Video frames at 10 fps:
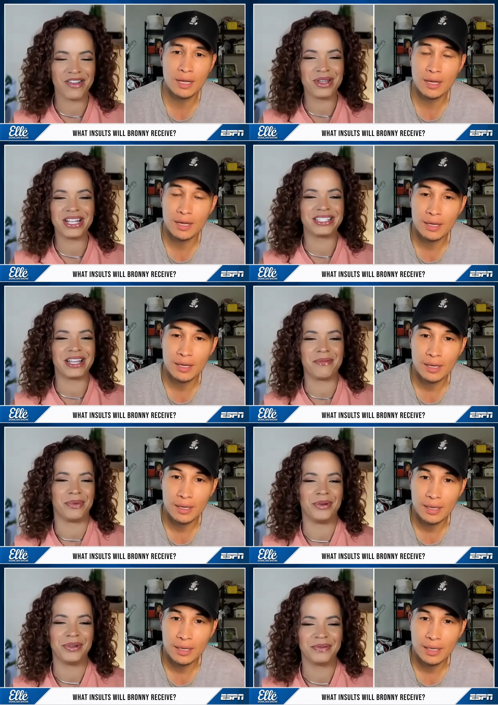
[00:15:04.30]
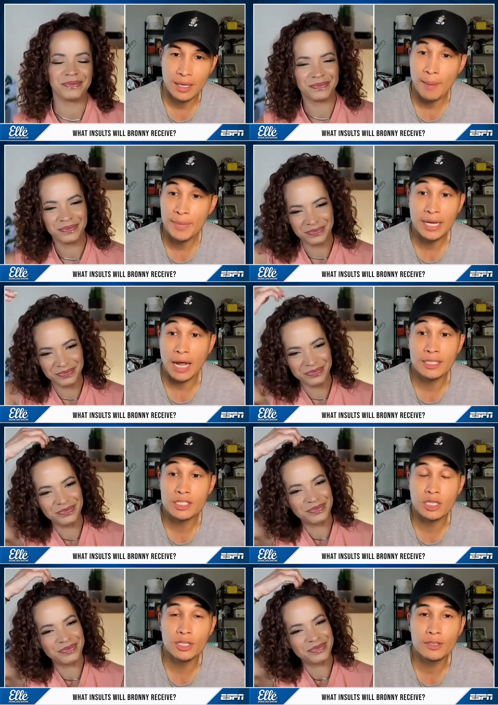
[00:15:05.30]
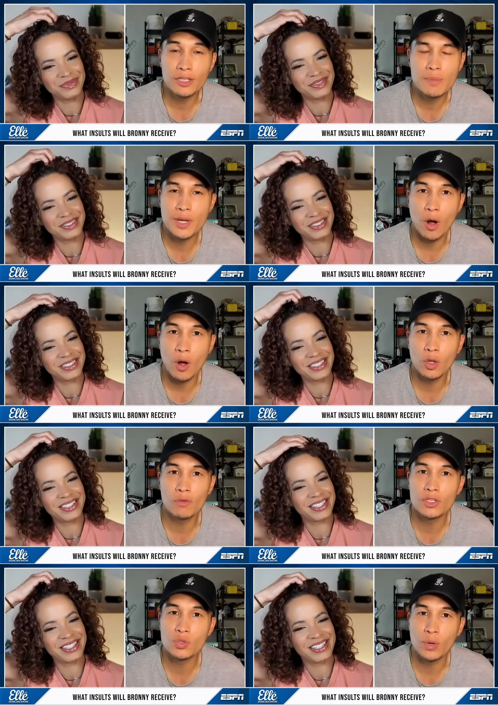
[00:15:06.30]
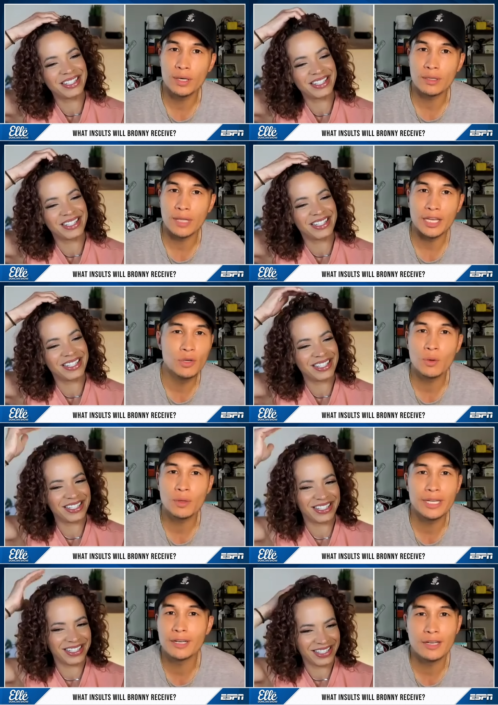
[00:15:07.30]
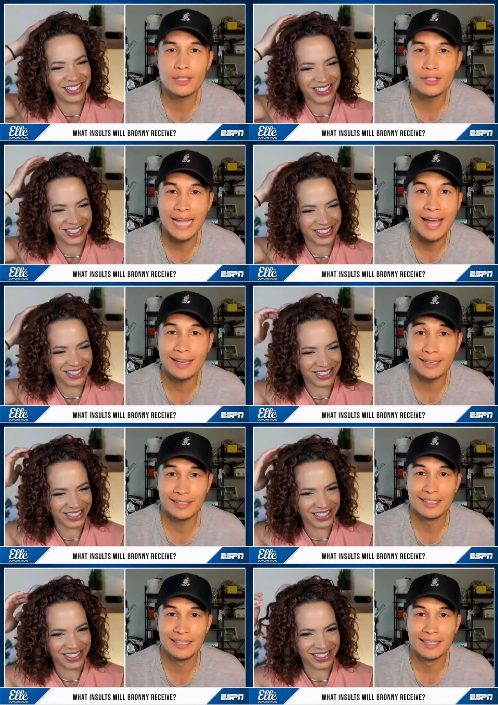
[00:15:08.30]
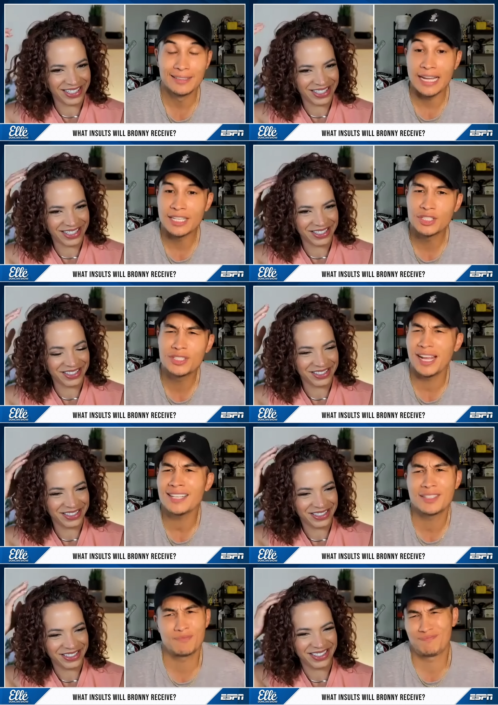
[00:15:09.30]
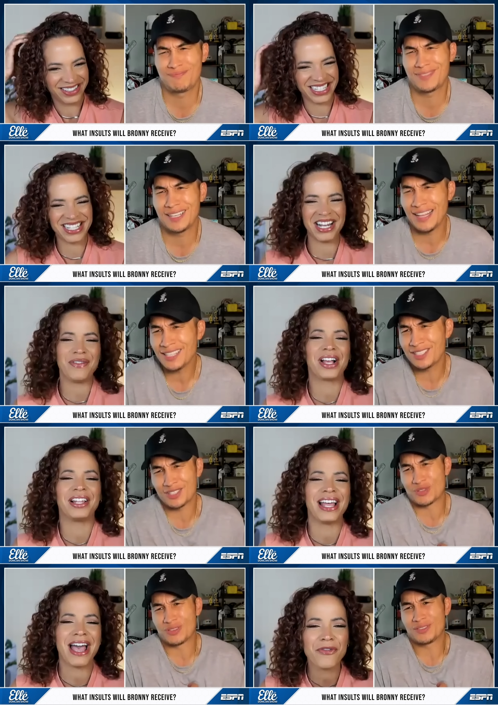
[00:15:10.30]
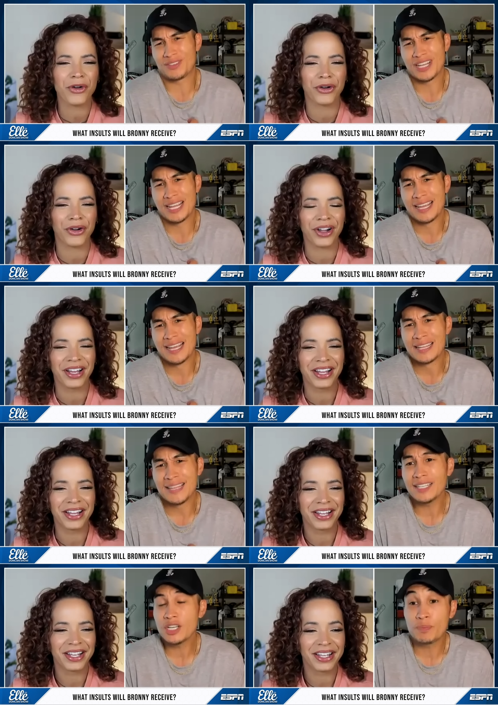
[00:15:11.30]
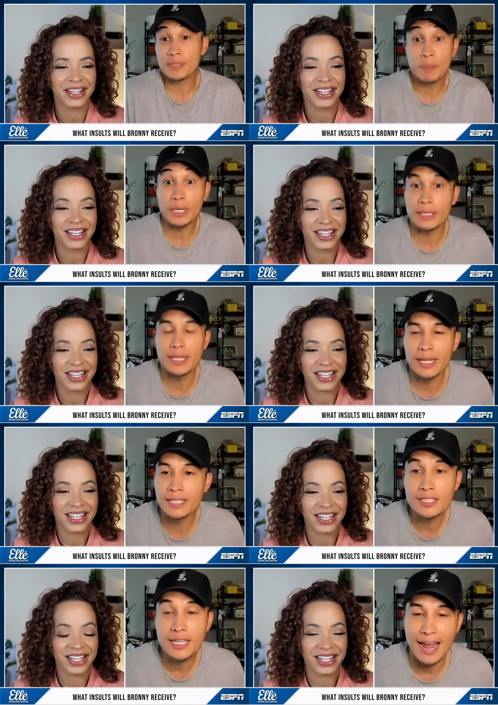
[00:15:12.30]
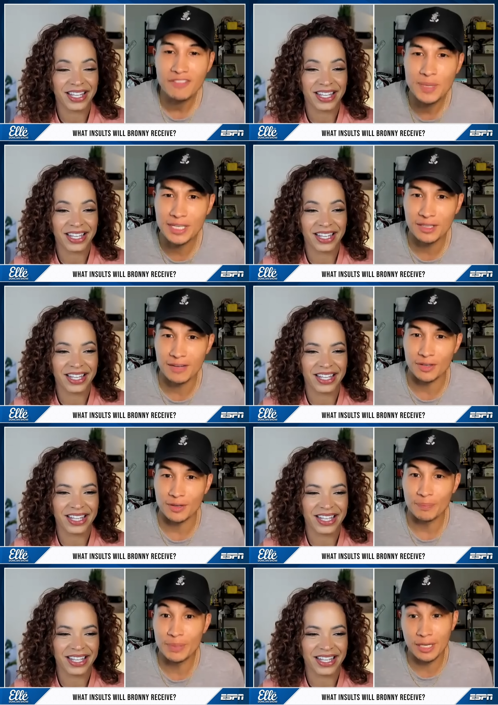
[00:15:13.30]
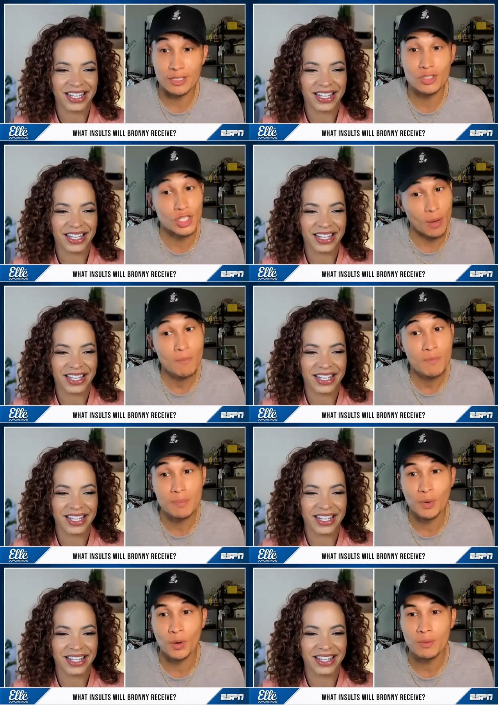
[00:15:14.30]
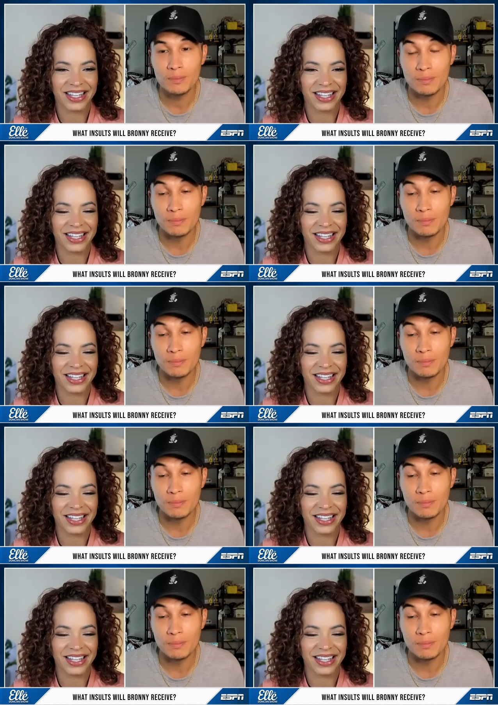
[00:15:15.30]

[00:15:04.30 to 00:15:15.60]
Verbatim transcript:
Speaker 1: Give me an example.
Speaker 2: I mean, uh, it's literally been all over Twitter. Like you only hear because your daddy. Like that's that's not that's, even clever. That's a but it doesn't have to be clever because some people